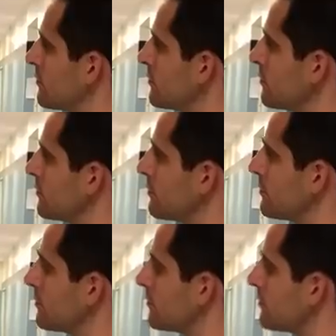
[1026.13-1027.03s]

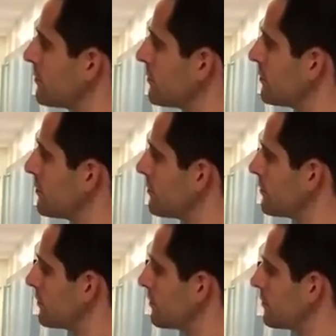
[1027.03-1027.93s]

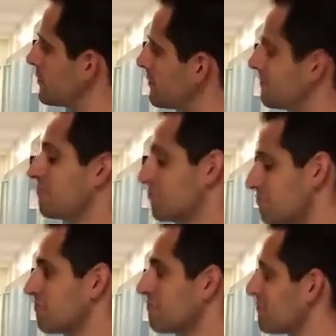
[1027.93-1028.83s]

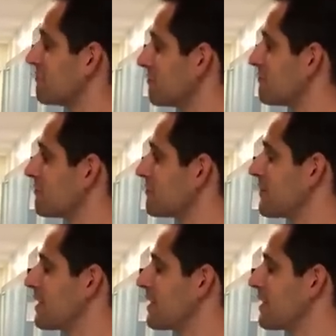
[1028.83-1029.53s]
[no speech]